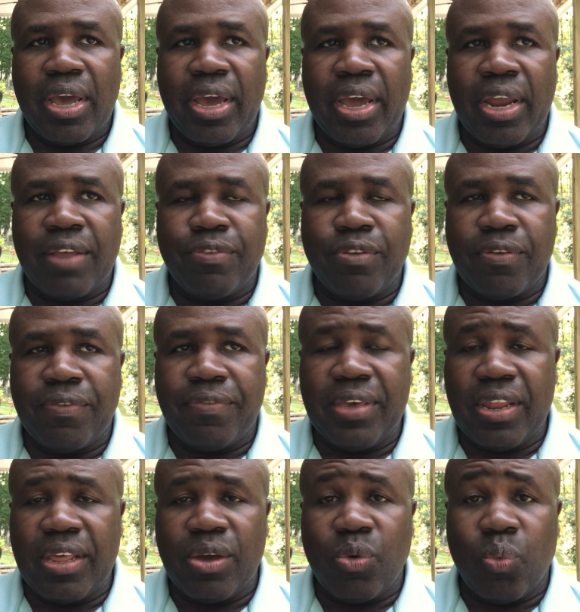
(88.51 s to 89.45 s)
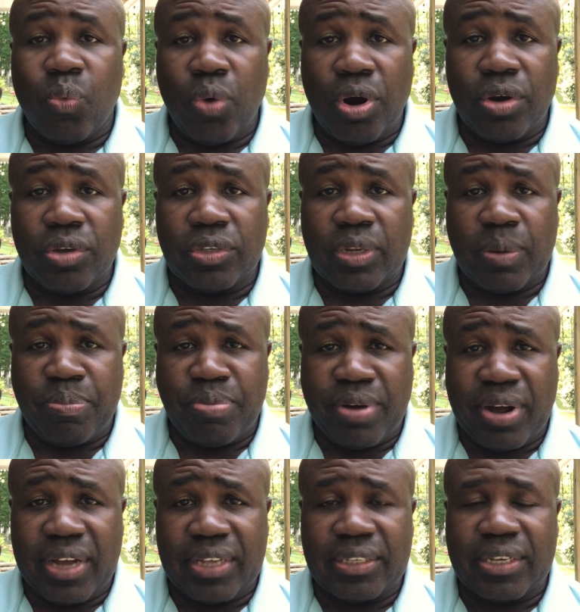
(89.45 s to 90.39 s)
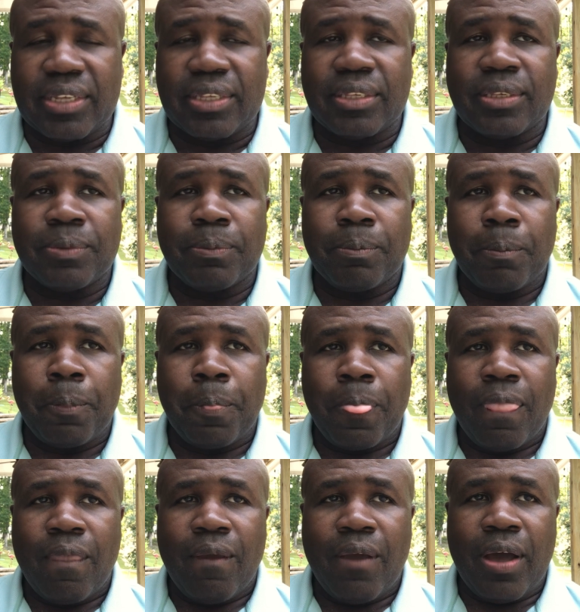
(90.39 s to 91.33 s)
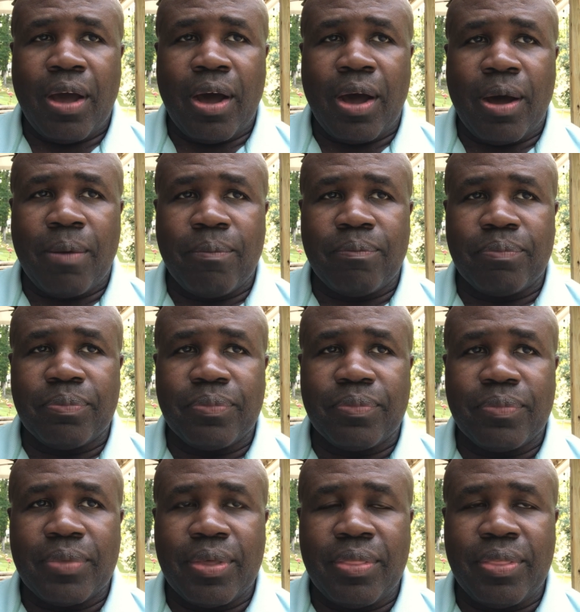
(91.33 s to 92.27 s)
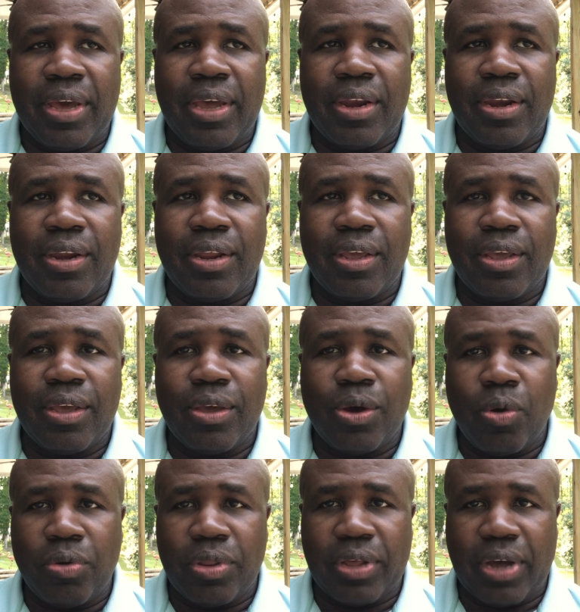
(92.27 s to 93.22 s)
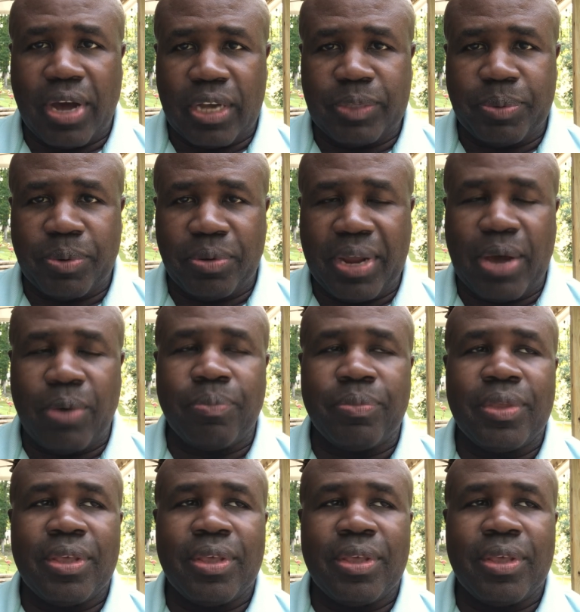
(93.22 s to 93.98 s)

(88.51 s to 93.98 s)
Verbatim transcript: And if you're feeling worse in the process, um, then go to the hospital. Now,